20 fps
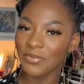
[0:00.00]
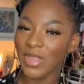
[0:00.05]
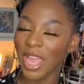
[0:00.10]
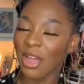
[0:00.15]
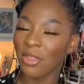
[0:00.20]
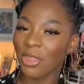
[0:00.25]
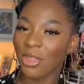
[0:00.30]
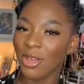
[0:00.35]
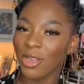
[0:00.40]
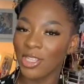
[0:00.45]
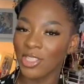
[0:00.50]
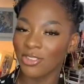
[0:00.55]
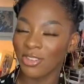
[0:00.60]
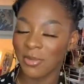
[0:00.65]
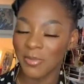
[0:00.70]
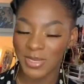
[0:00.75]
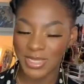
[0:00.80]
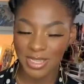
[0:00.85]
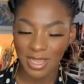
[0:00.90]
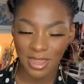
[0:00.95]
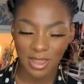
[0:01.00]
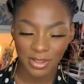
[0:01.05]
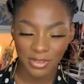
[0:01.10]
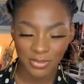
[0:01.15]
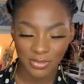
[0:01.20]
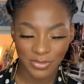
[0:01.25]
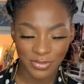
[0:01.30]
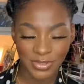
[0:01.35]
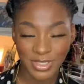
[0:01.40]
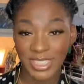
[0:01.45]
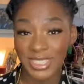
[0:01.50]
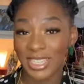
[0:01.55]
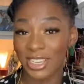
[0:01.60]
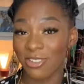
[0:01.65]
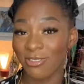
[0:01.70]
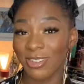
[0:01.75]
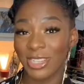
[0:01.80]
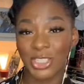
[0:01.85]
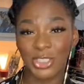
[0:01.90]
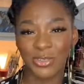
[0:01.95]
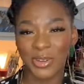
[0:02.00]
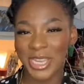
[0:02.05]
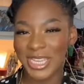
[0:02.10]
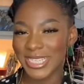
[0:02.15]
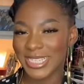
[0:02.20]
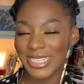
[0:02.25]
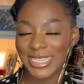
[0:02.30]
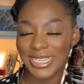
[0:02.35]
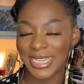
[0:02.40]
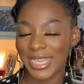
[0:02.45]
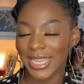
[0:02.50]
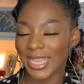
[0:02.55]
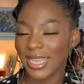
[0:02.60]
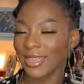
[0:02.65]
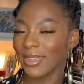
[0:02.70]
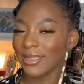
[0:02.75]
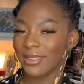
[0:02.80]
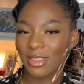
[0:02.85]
I thought I'd treat myself since I graduated in it,